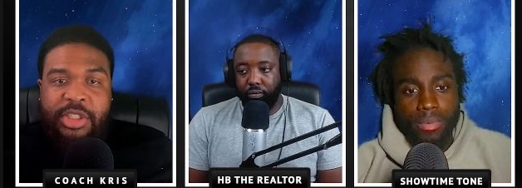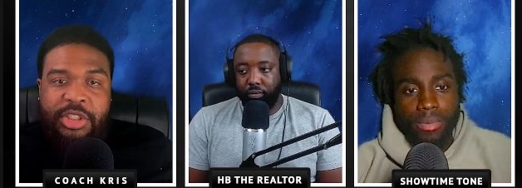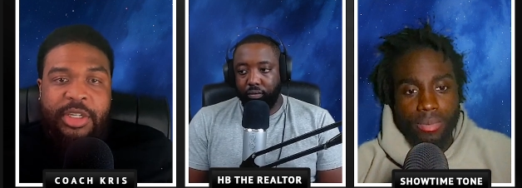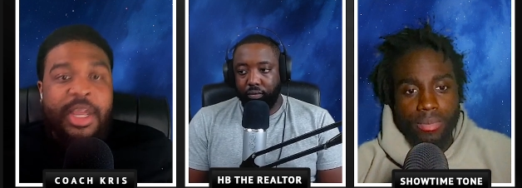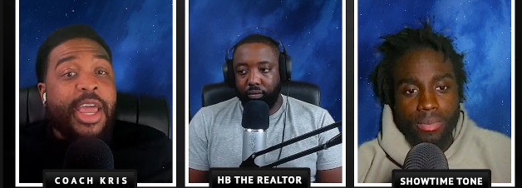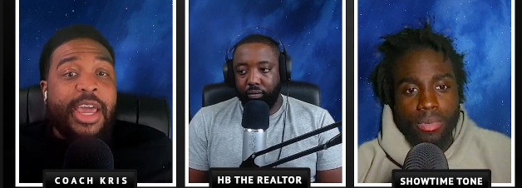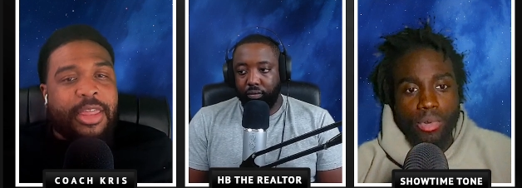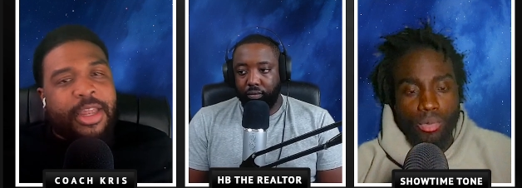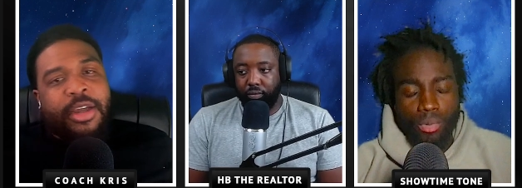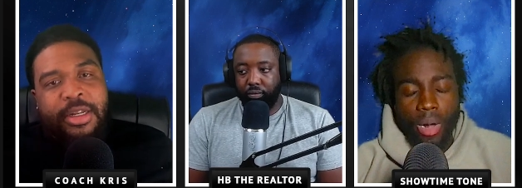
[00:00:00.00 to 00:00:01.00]
Speaker 1: position,
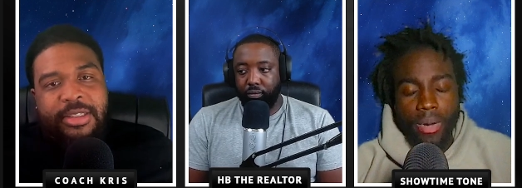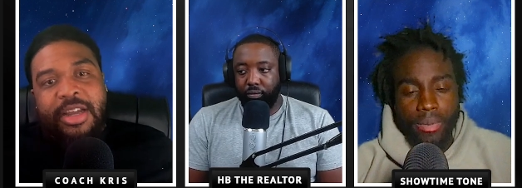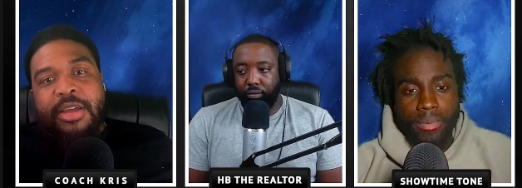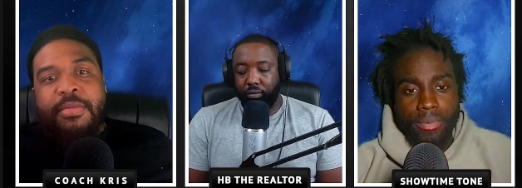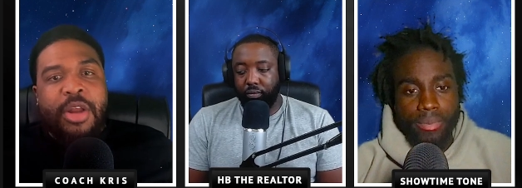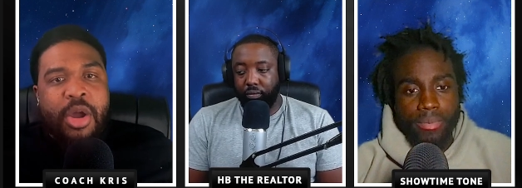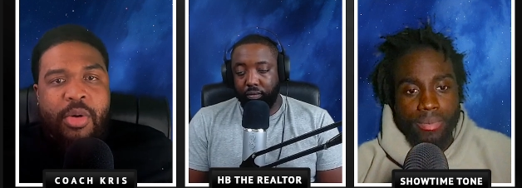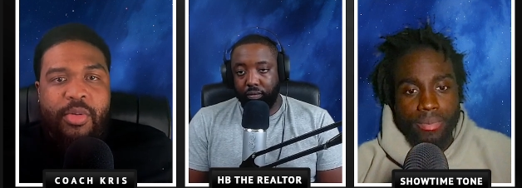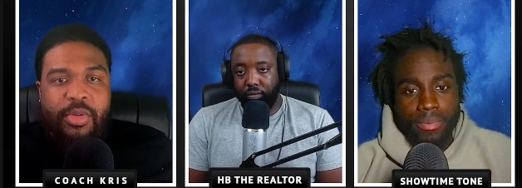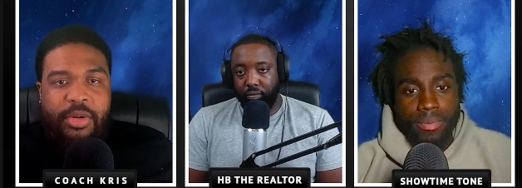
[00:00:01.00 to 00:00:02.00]
and they're right. gonna tell him
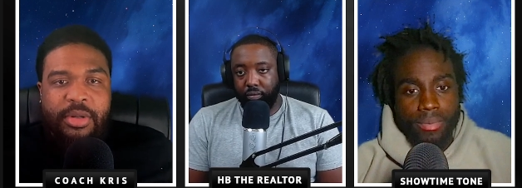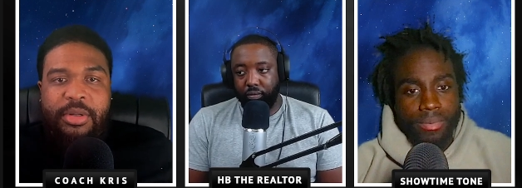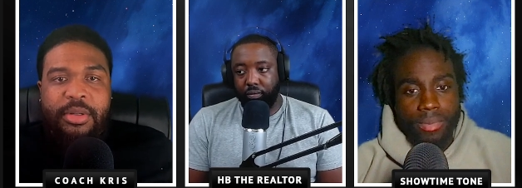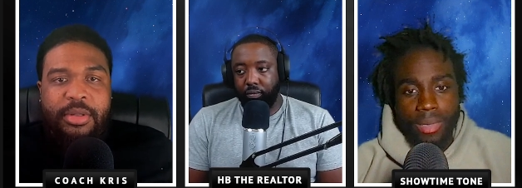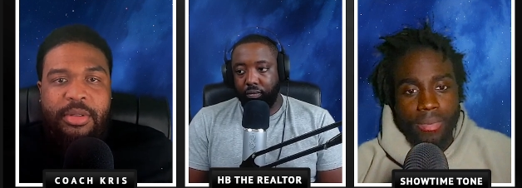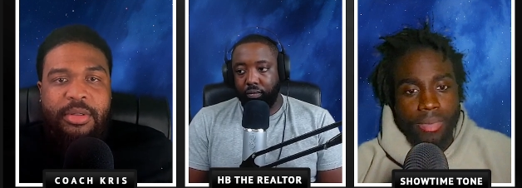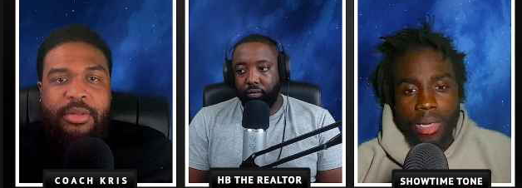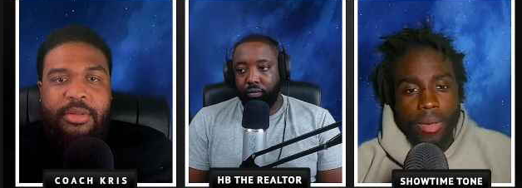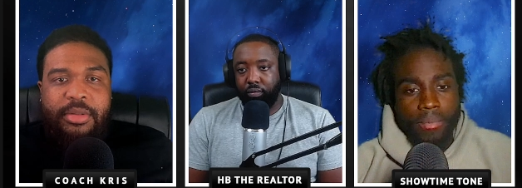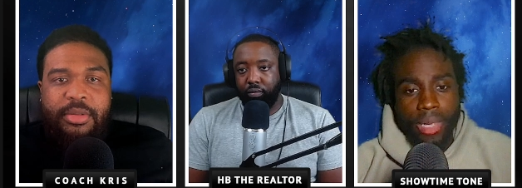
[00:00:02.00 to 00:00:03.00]
no.
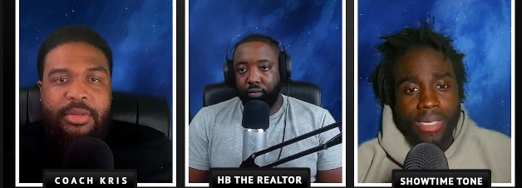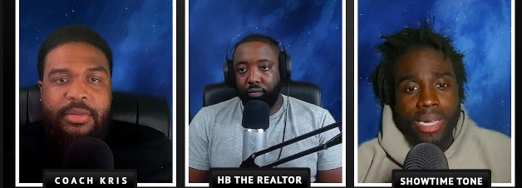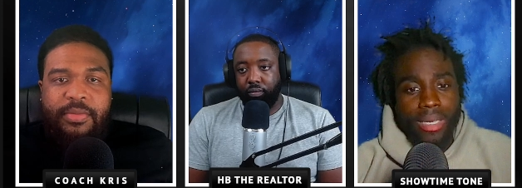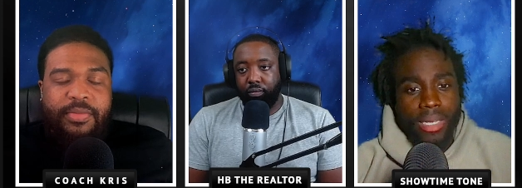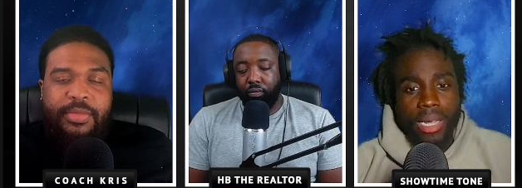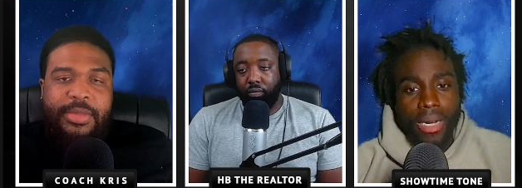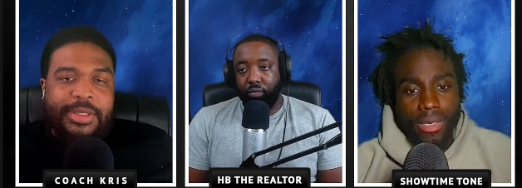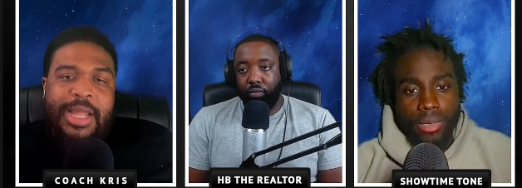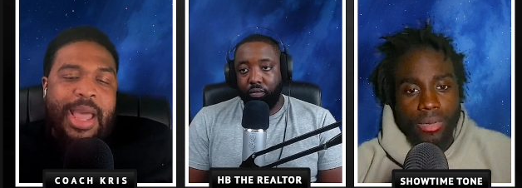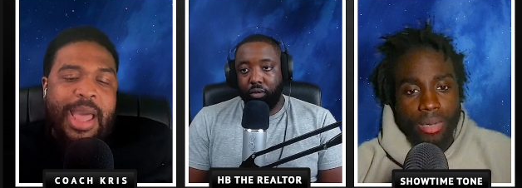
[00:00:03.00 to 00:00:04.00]
Speaker 2: Yeah, that's not the
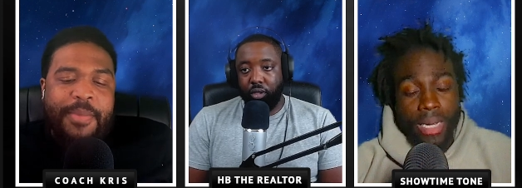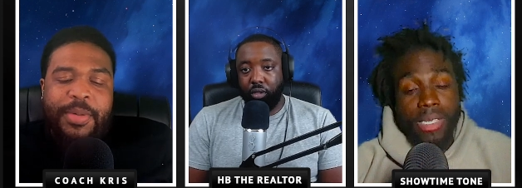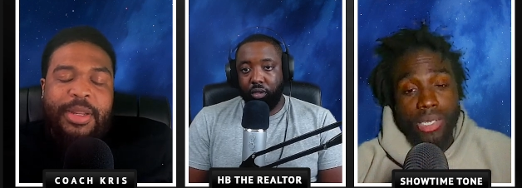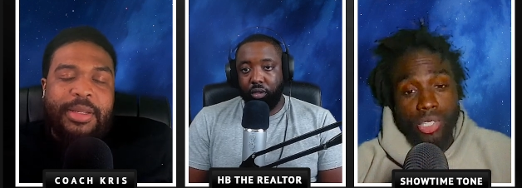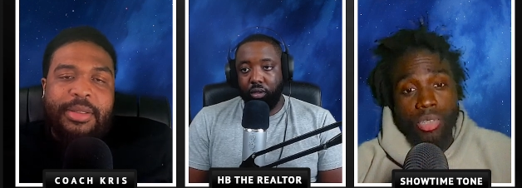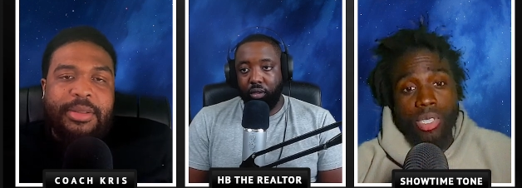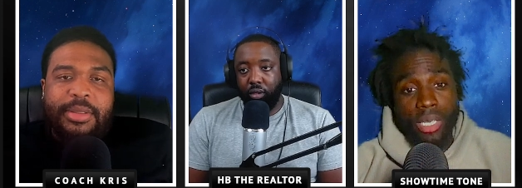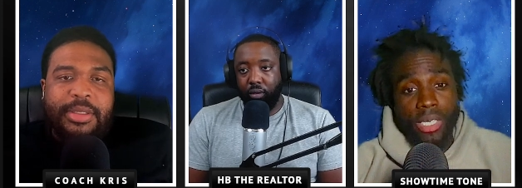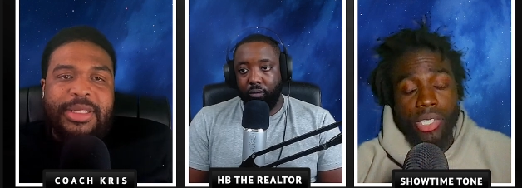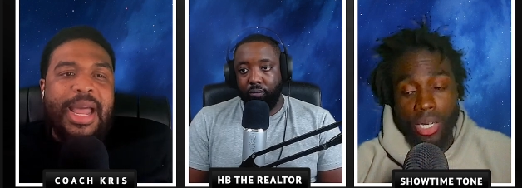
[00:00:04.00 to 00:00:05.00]
doctor. Not that's happening.
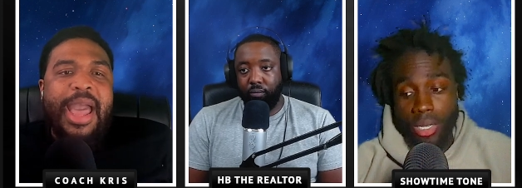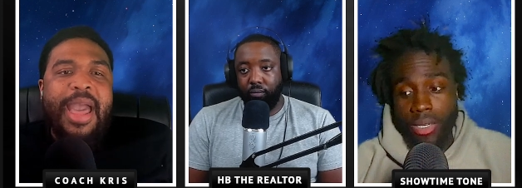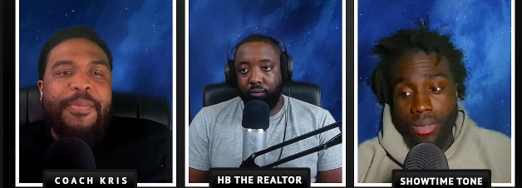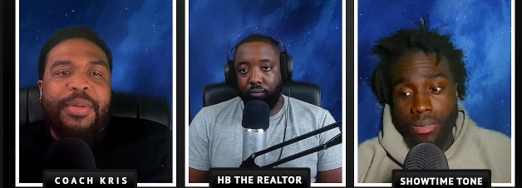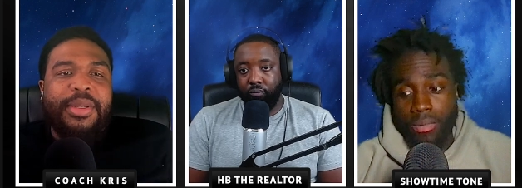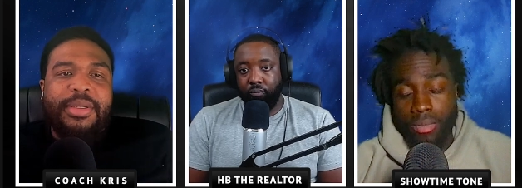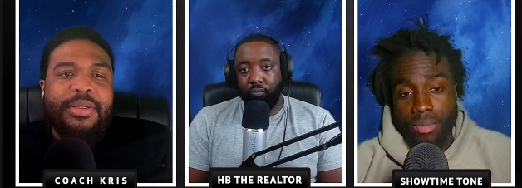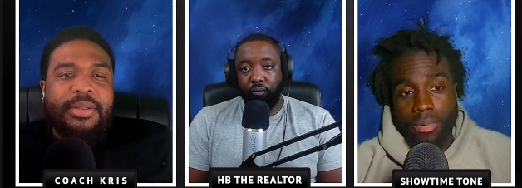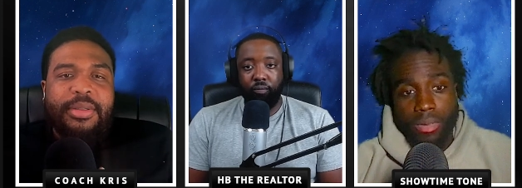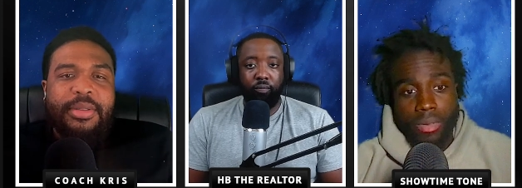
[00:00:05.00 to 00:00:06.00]
strategic. Not
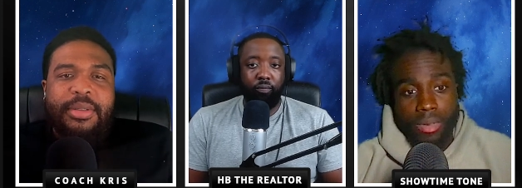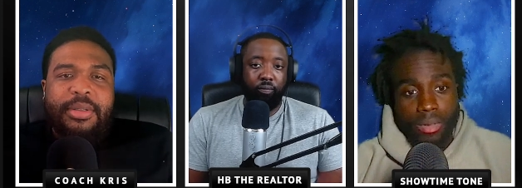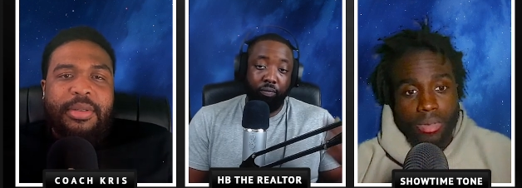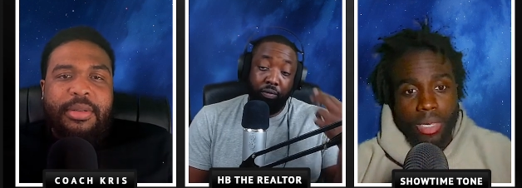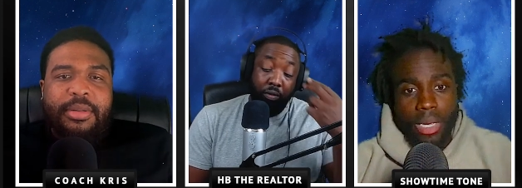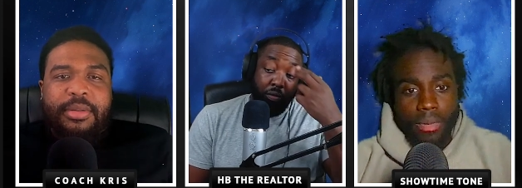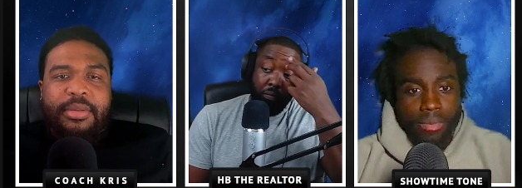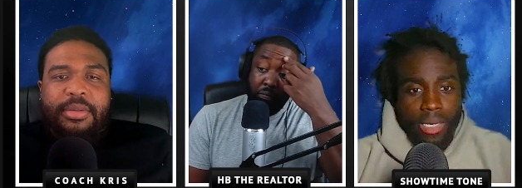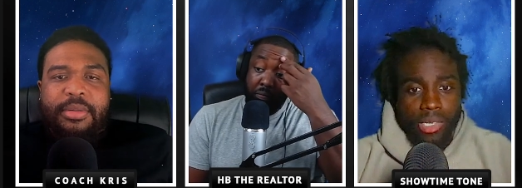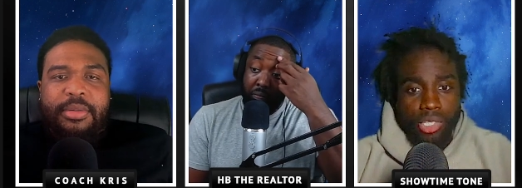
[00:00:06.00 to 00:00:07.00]
happening. Yeah,
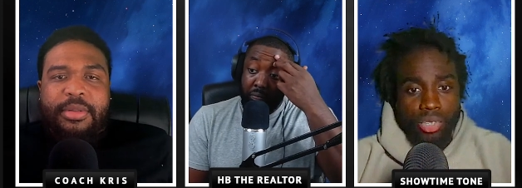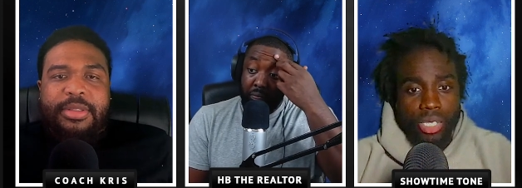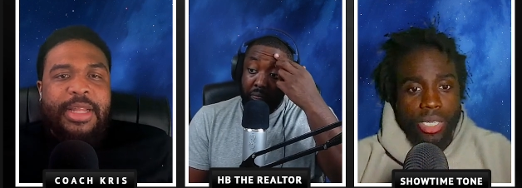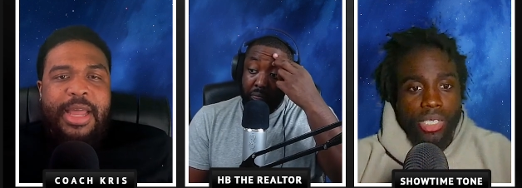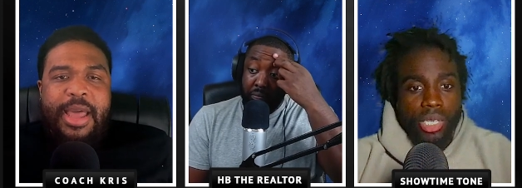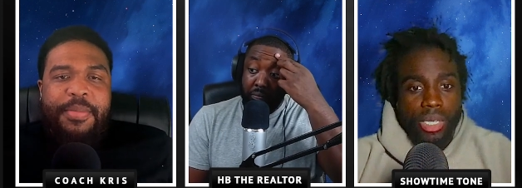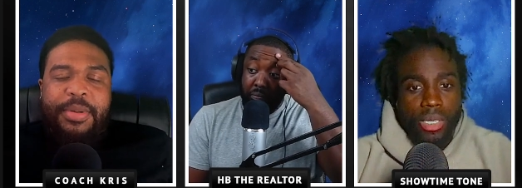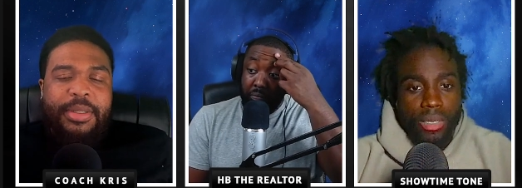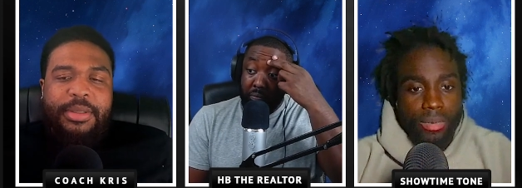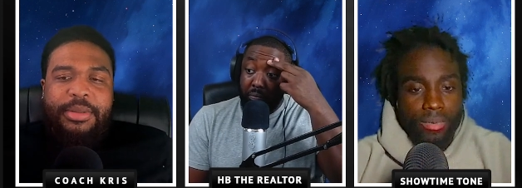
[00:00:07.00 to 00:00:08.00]
that's a strategic. Not
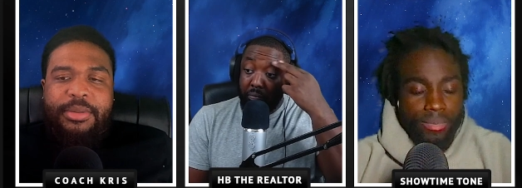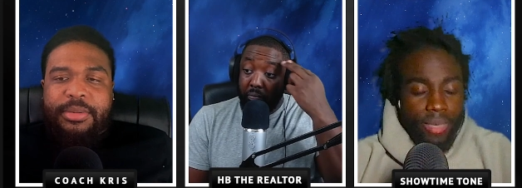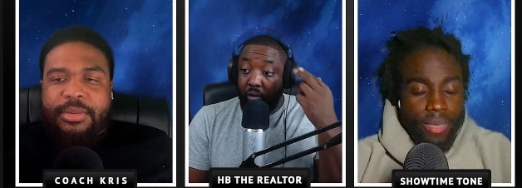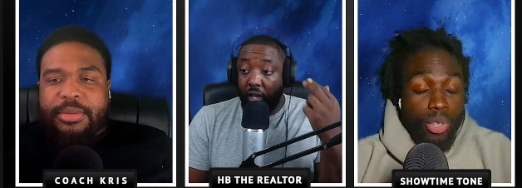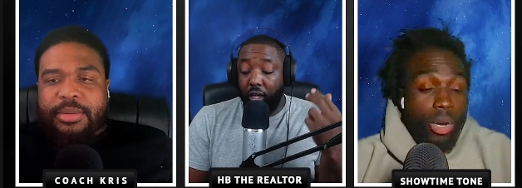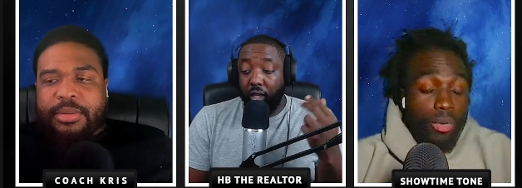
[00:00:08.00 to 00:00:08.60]
happening. They yeah, he,